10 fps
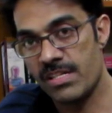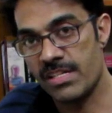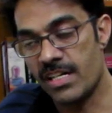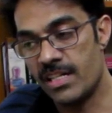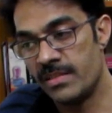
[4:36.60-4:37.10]

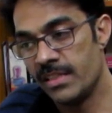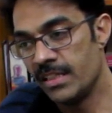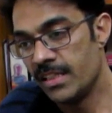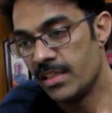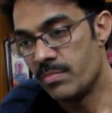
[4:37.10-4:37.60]
called
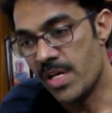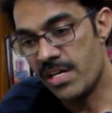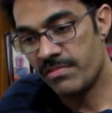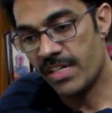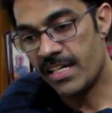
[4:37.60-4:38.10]
MERS
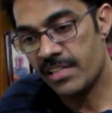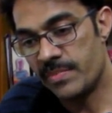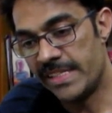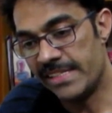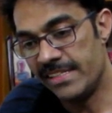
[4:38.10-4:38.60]
virus
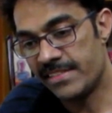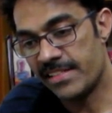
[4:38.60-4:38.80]
Middle Eastern